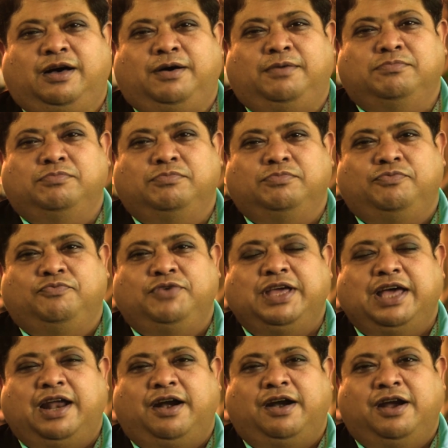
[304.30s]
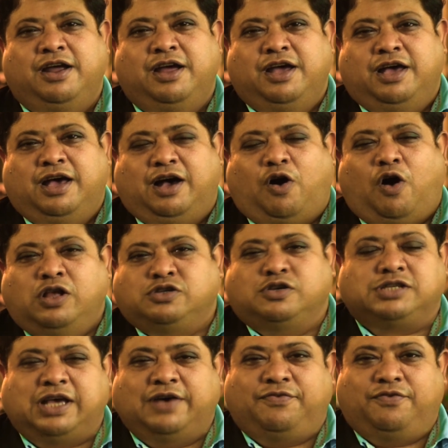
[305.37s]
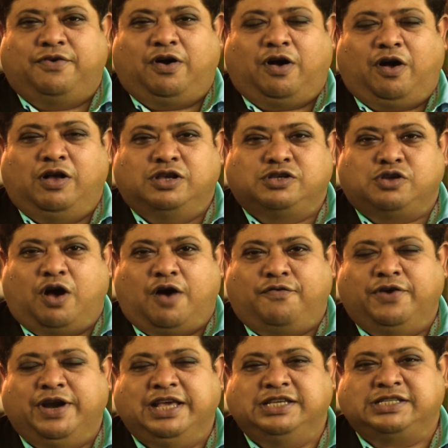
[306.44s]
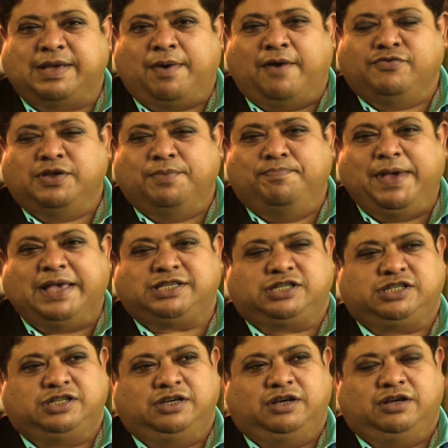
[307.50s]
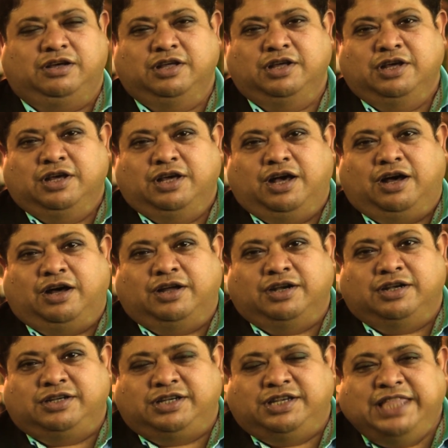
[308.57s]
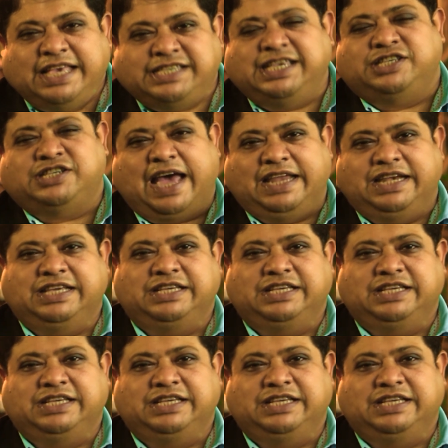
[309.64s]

um, we are uh, also, uh, also offering some of the best uh, uh, desi